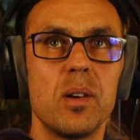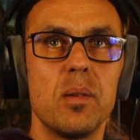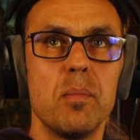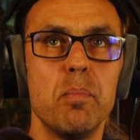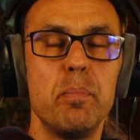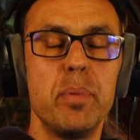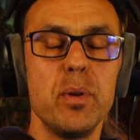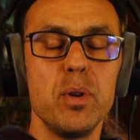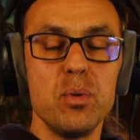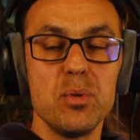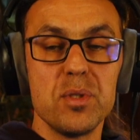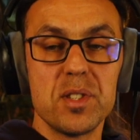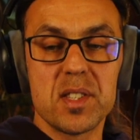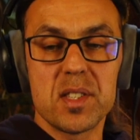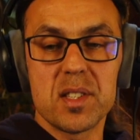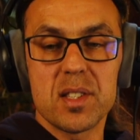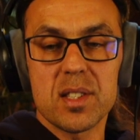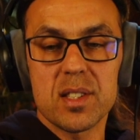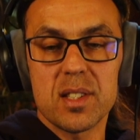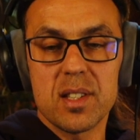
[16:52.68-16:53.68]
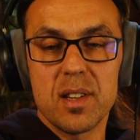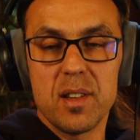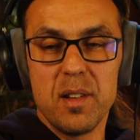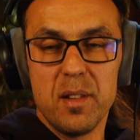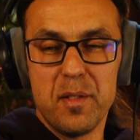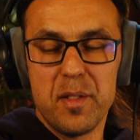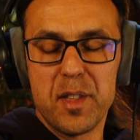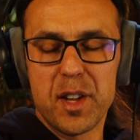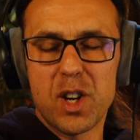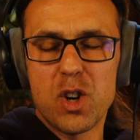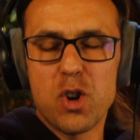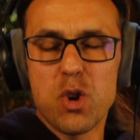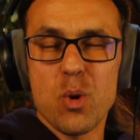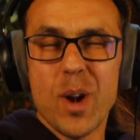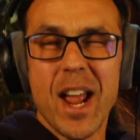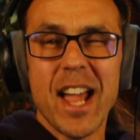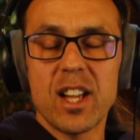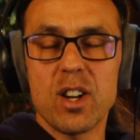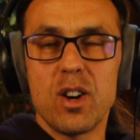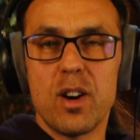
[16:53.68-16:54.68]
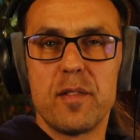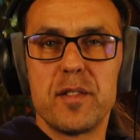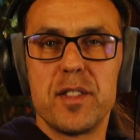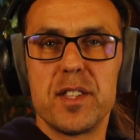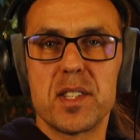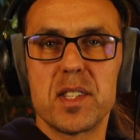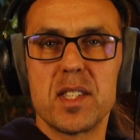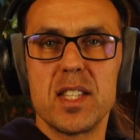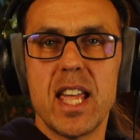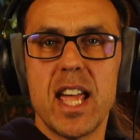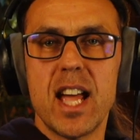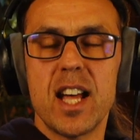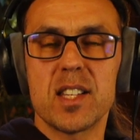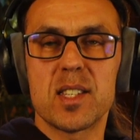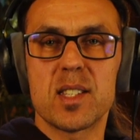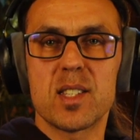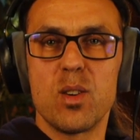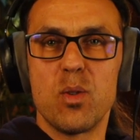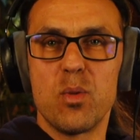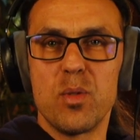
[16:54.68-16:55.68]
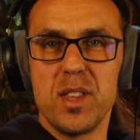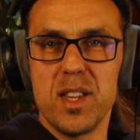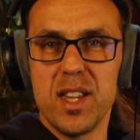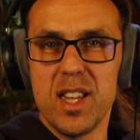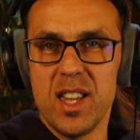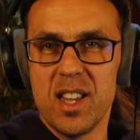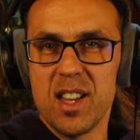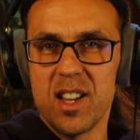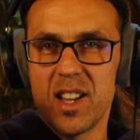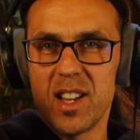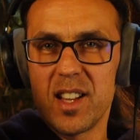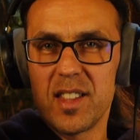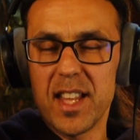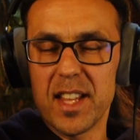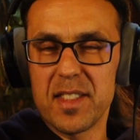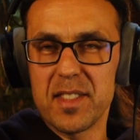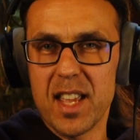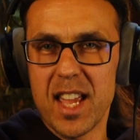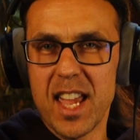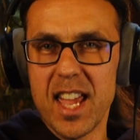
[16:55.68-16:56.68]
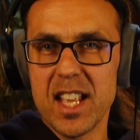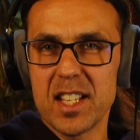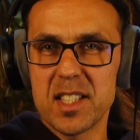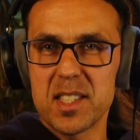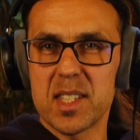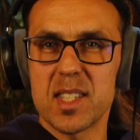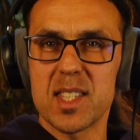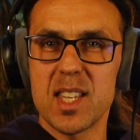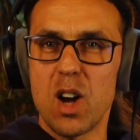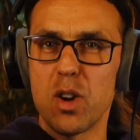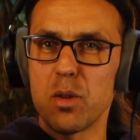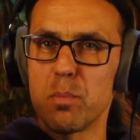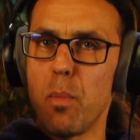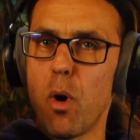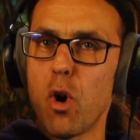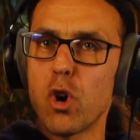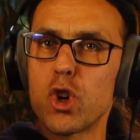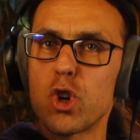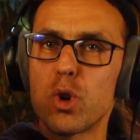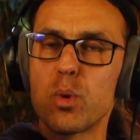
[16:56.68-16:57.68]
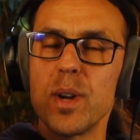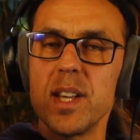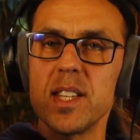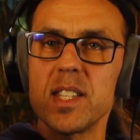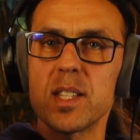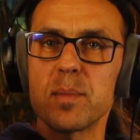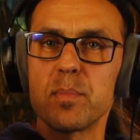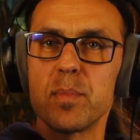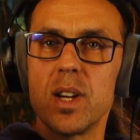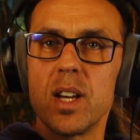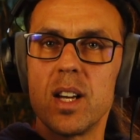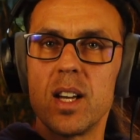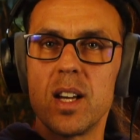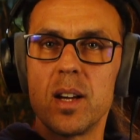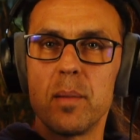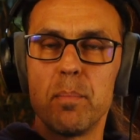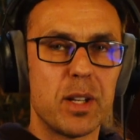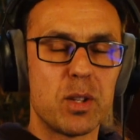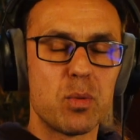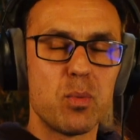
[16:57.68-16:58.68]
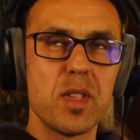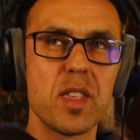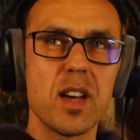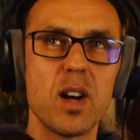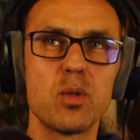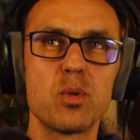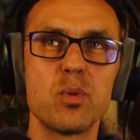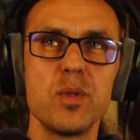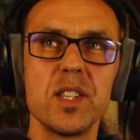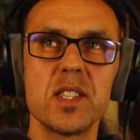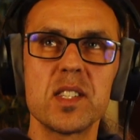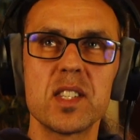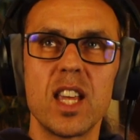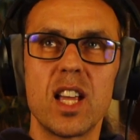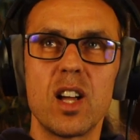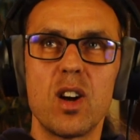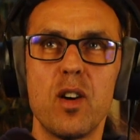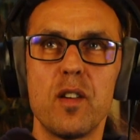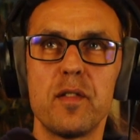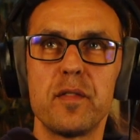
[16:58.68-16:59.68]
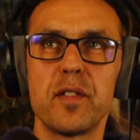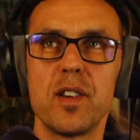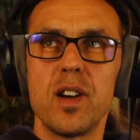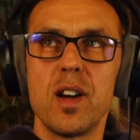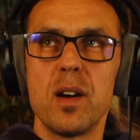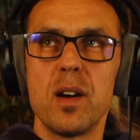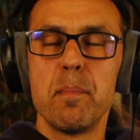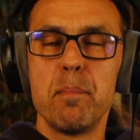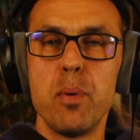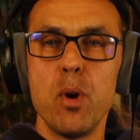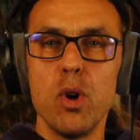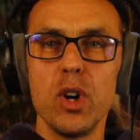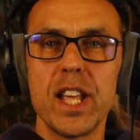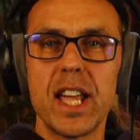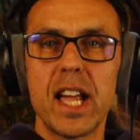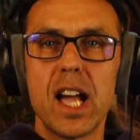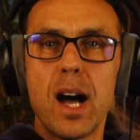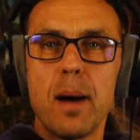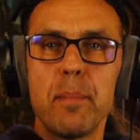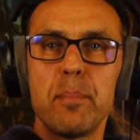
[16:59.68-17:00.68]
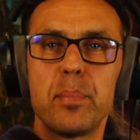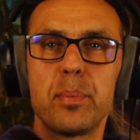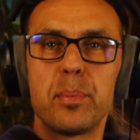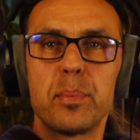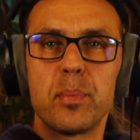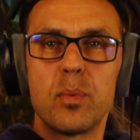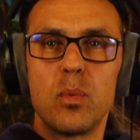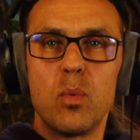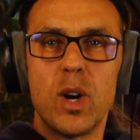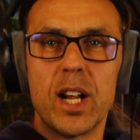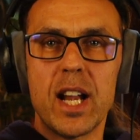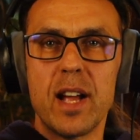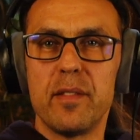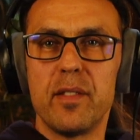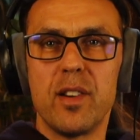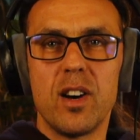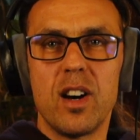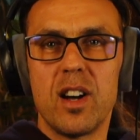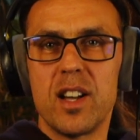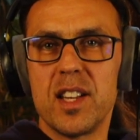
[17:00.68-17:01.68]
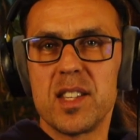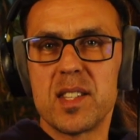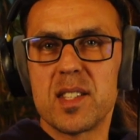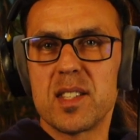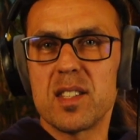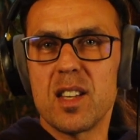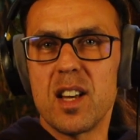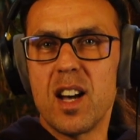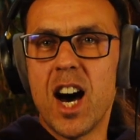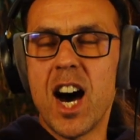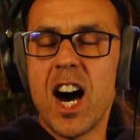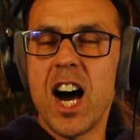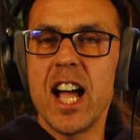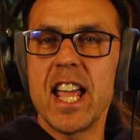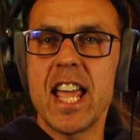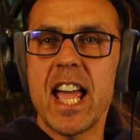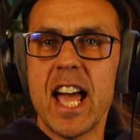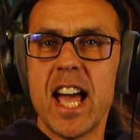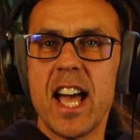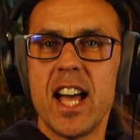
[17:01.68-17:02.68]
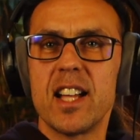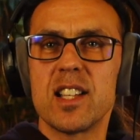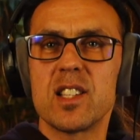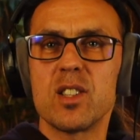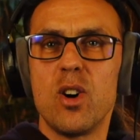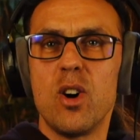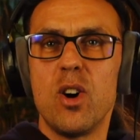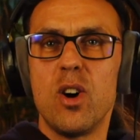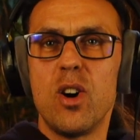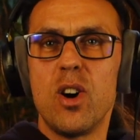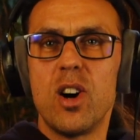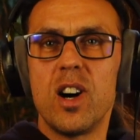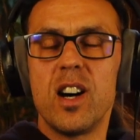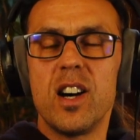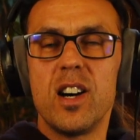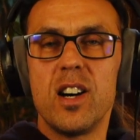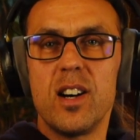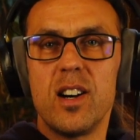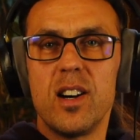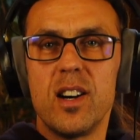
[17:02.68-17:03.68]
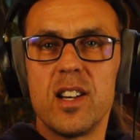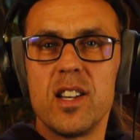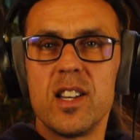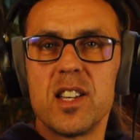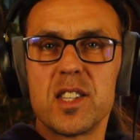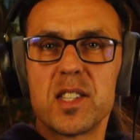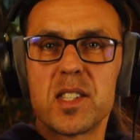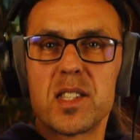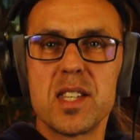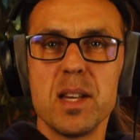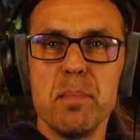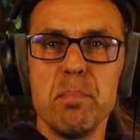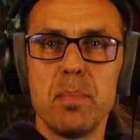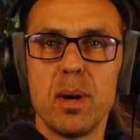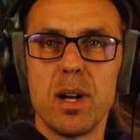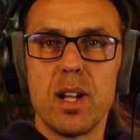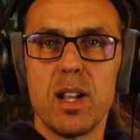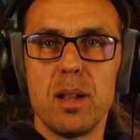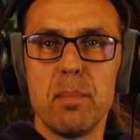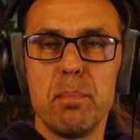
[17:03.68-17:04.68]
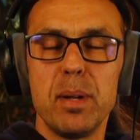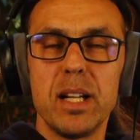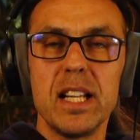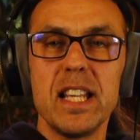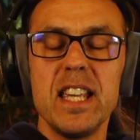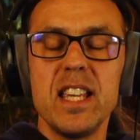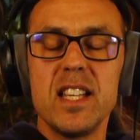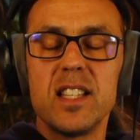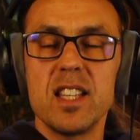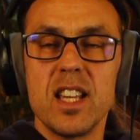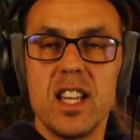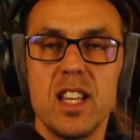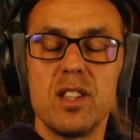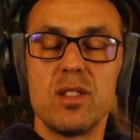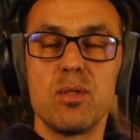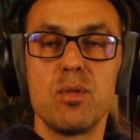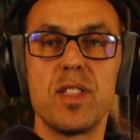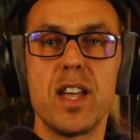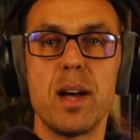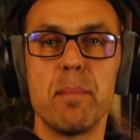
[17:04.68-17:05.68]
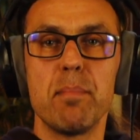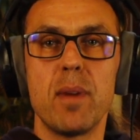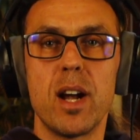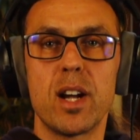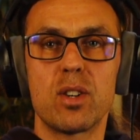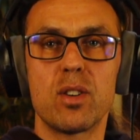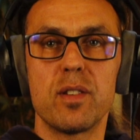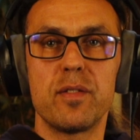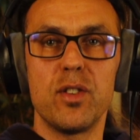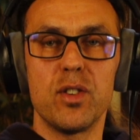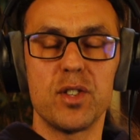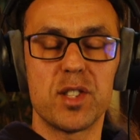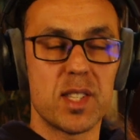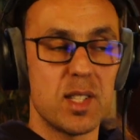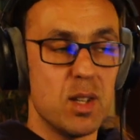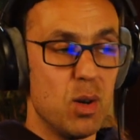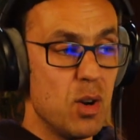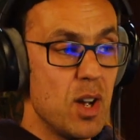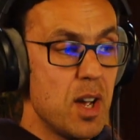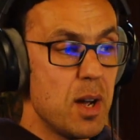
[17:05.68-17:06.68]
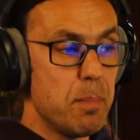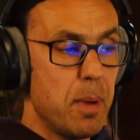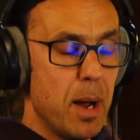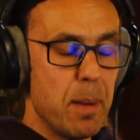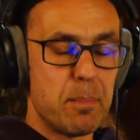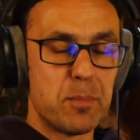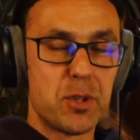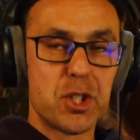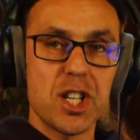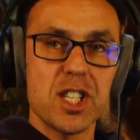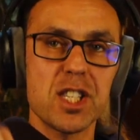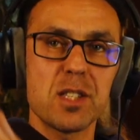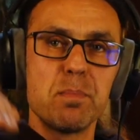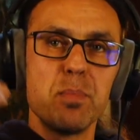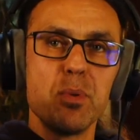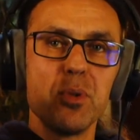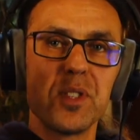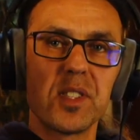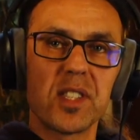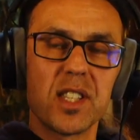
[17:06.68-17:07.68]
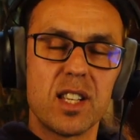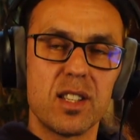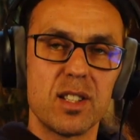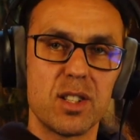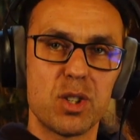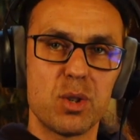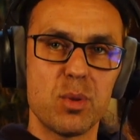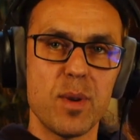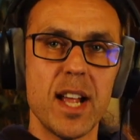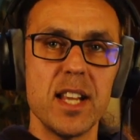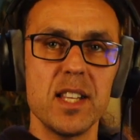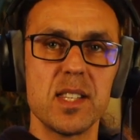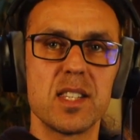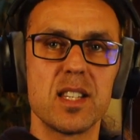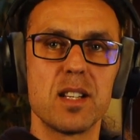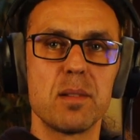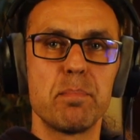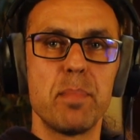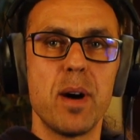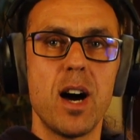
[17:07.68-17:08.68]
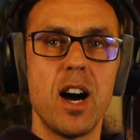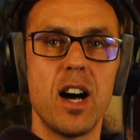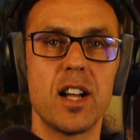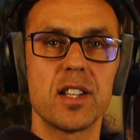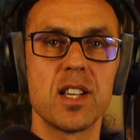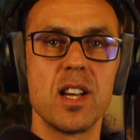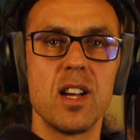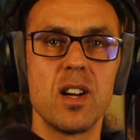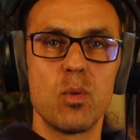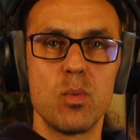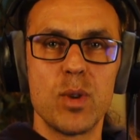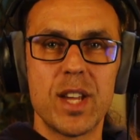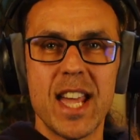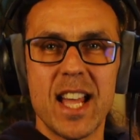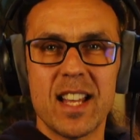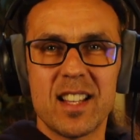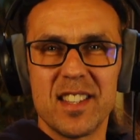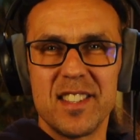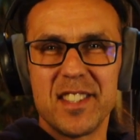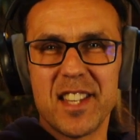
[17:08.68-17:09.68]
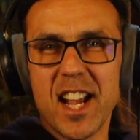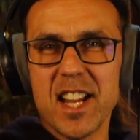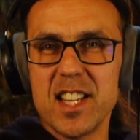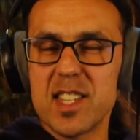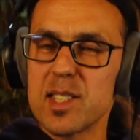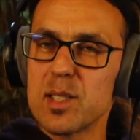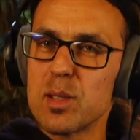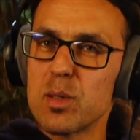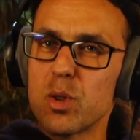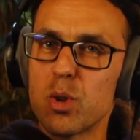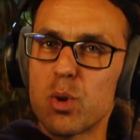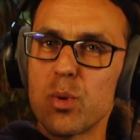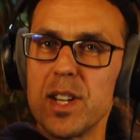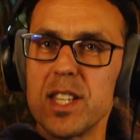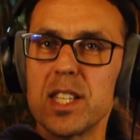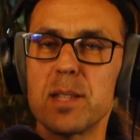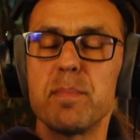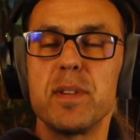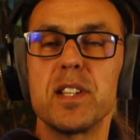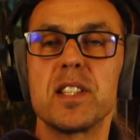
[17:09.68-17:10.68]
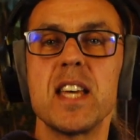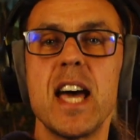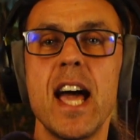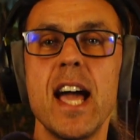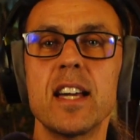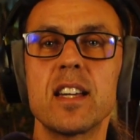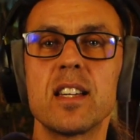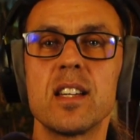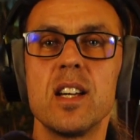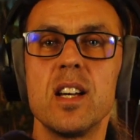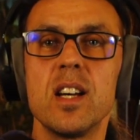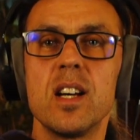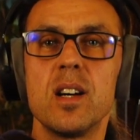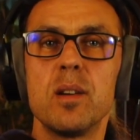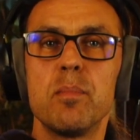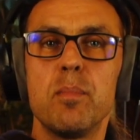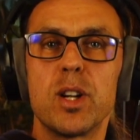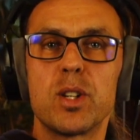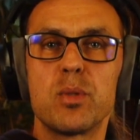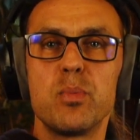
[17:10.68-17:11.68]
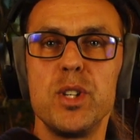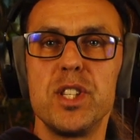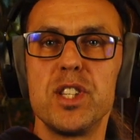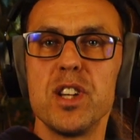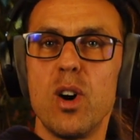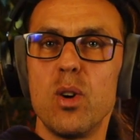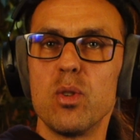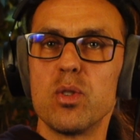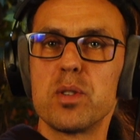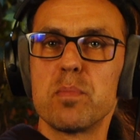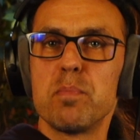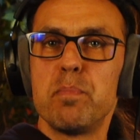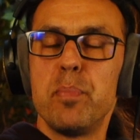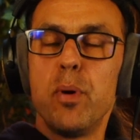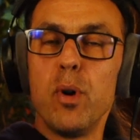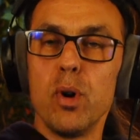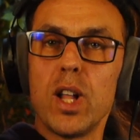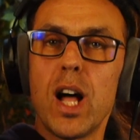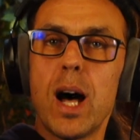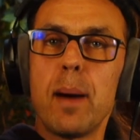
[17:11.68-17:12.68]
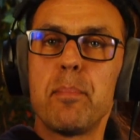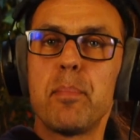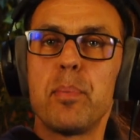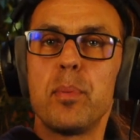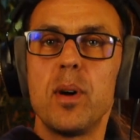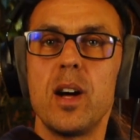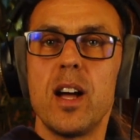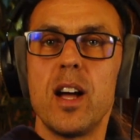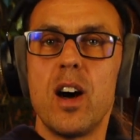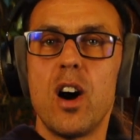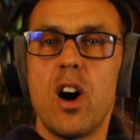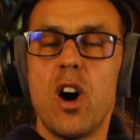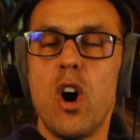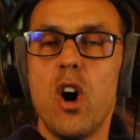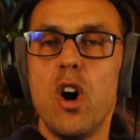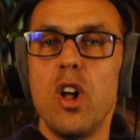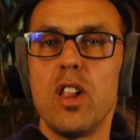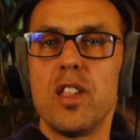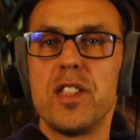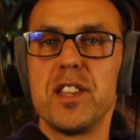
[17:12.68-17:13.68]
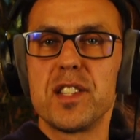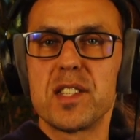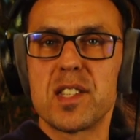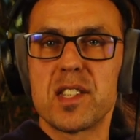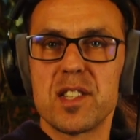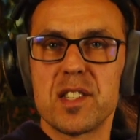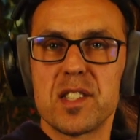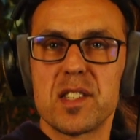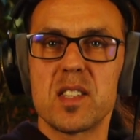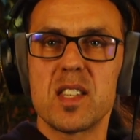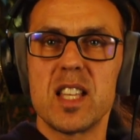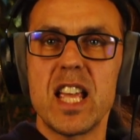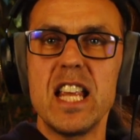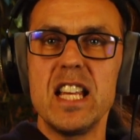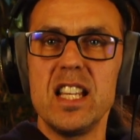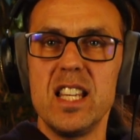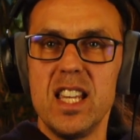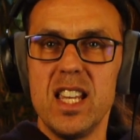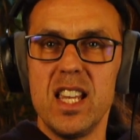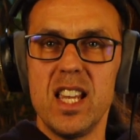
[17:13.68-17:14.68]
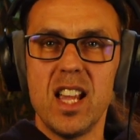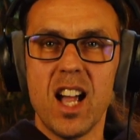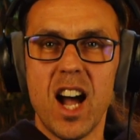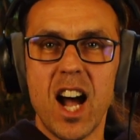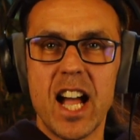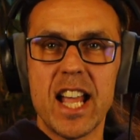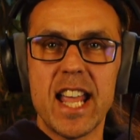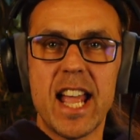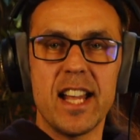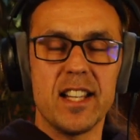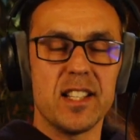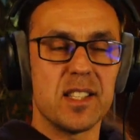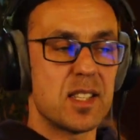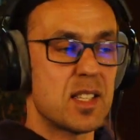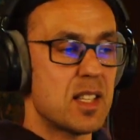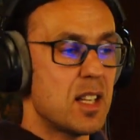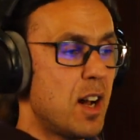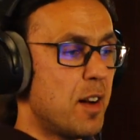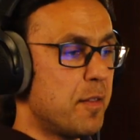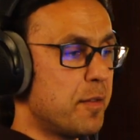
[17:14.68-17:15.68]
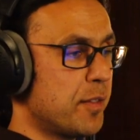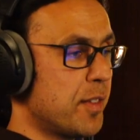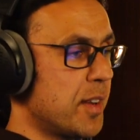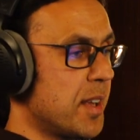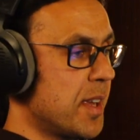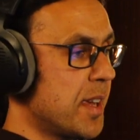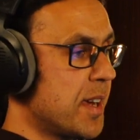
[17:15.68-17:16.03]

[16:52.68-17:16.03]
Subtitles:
boost the crack of the snare so that the hits sound more crisp, but without risking of pulling up whatever is hi-hat or cymbal bleed into that microphone. So by just boosting the transient part, we get nice crisp attack, but we don't pull up all this sustainy high-end stuff.